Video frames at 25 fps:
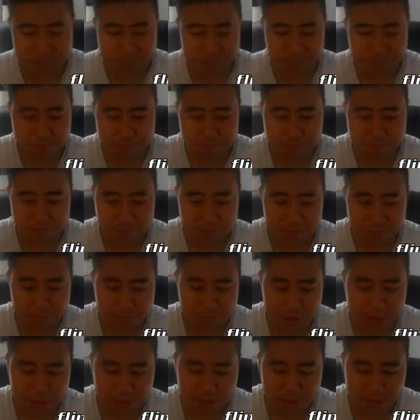And then we've
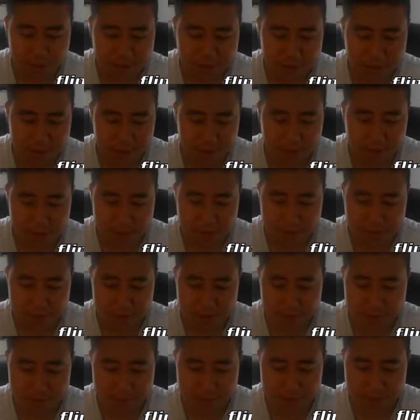also got,
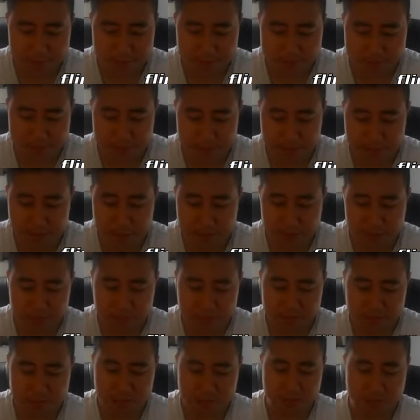I
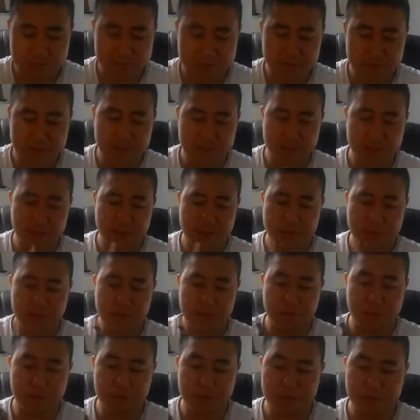think this is a
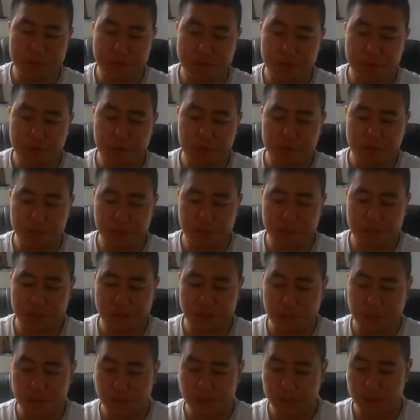female
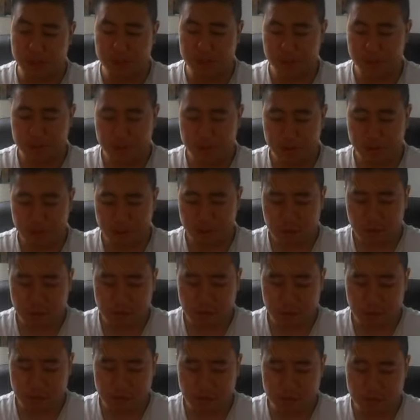tufted duck, although I
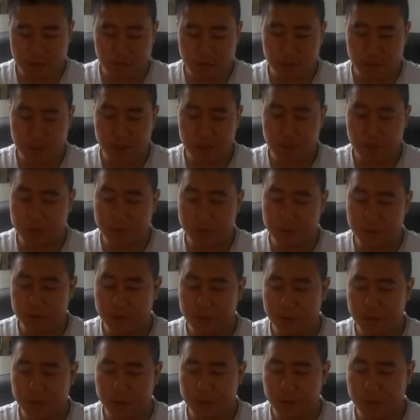feel like the colour
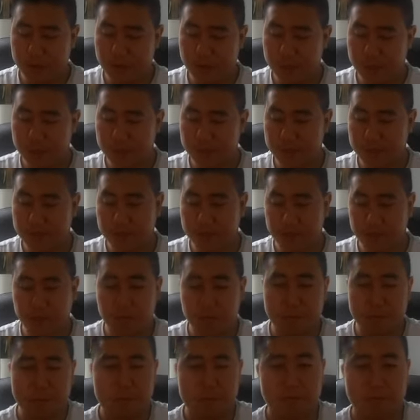of
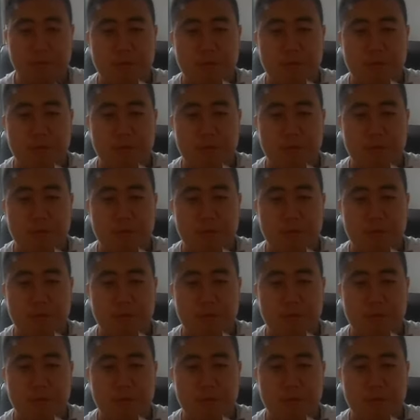the